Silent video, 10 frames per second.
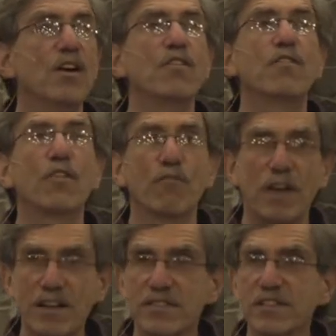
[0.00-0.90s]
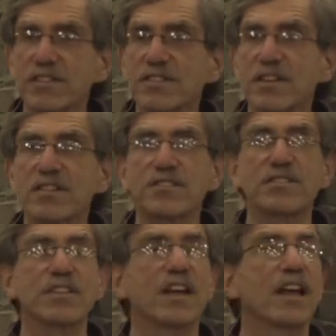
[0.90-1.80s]
For
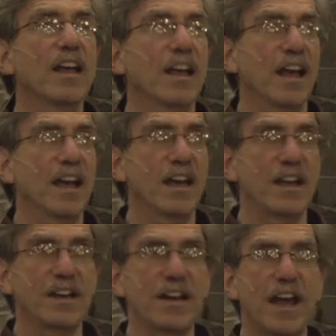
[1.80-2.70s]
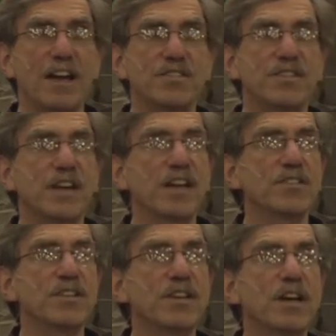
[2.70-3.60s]
restlessness and
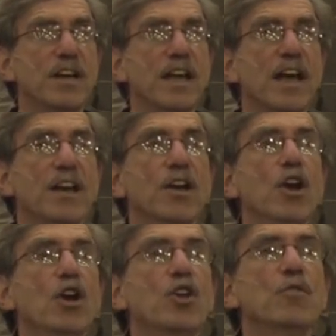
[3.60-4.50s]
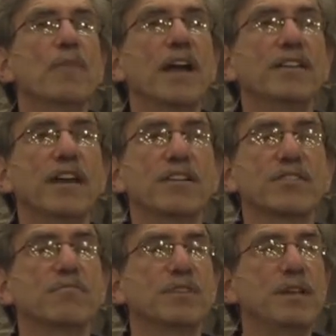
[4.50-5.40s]
agitation, again, you might take
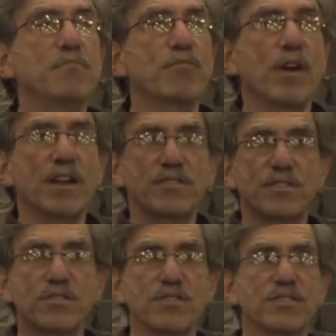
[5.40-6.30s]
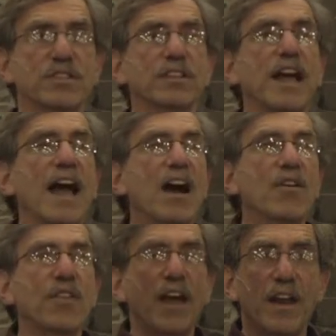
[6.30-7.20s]
some deep breaths and just allow
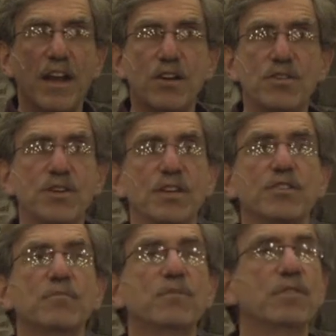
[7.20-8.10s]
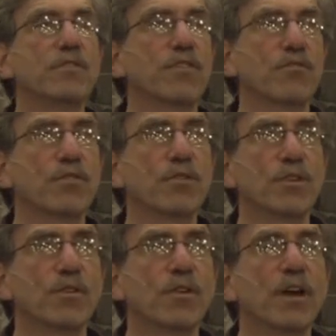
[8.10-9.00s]
that energy to move through
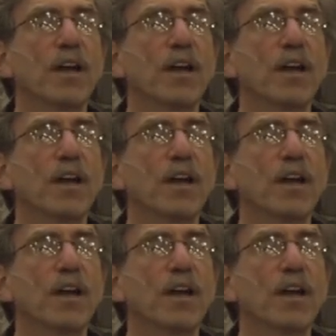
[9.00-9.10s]
you.